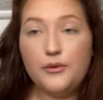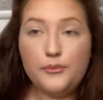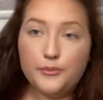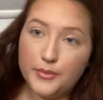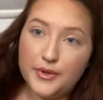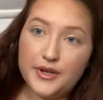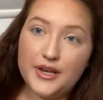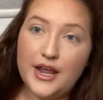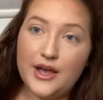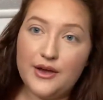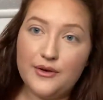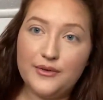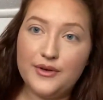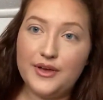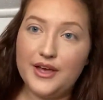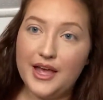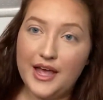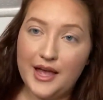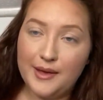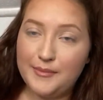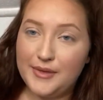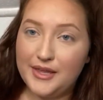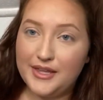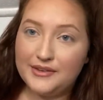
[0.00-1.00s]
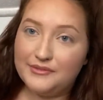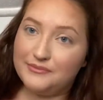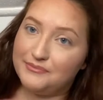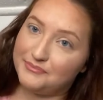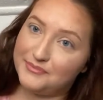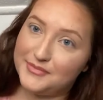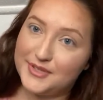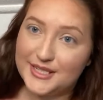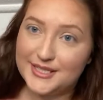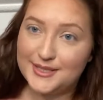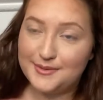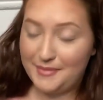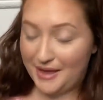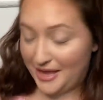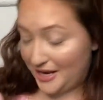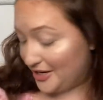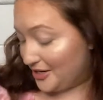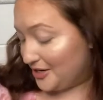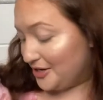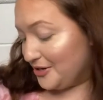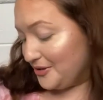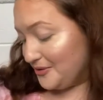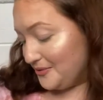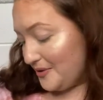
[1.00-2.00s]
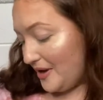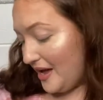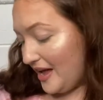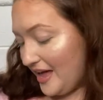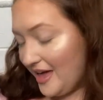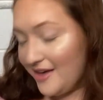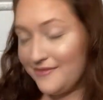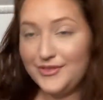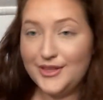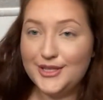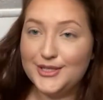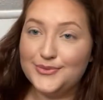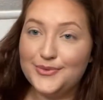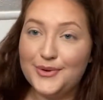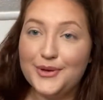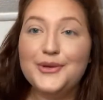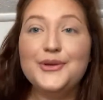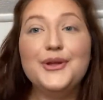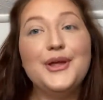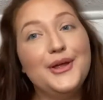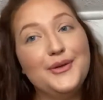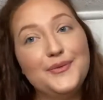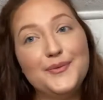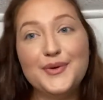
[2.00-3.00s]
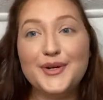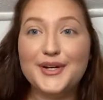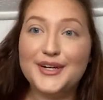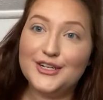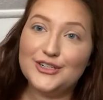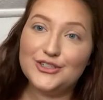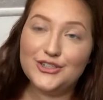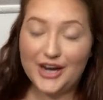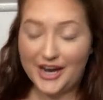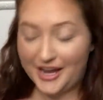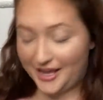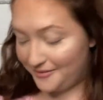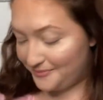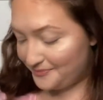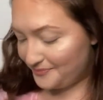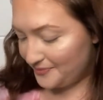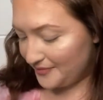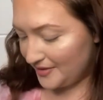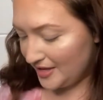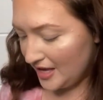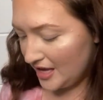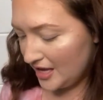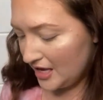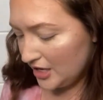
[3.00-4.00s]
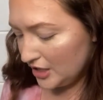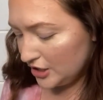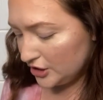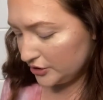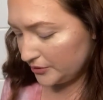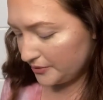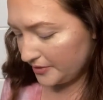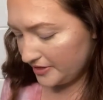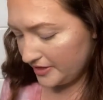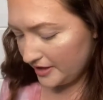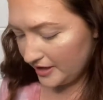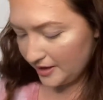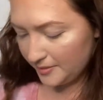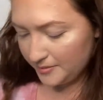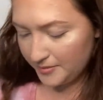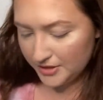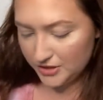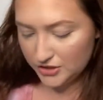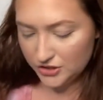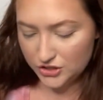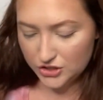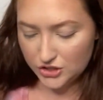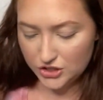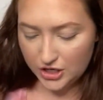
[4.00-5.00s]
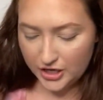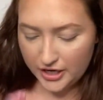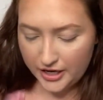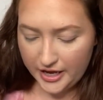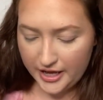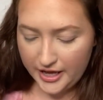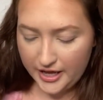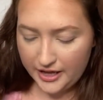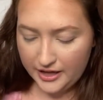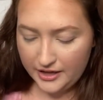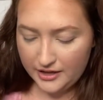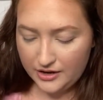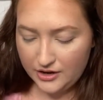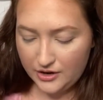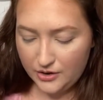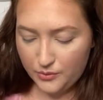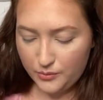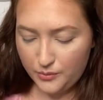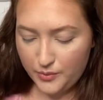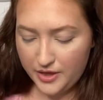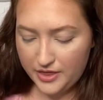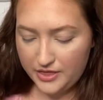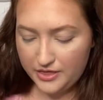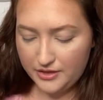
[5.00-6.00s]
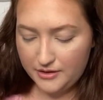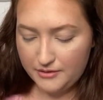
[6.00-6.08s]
But now, I mean, doesn't matter. I have this one and we're gonna try it. So I think I'm gonna start in with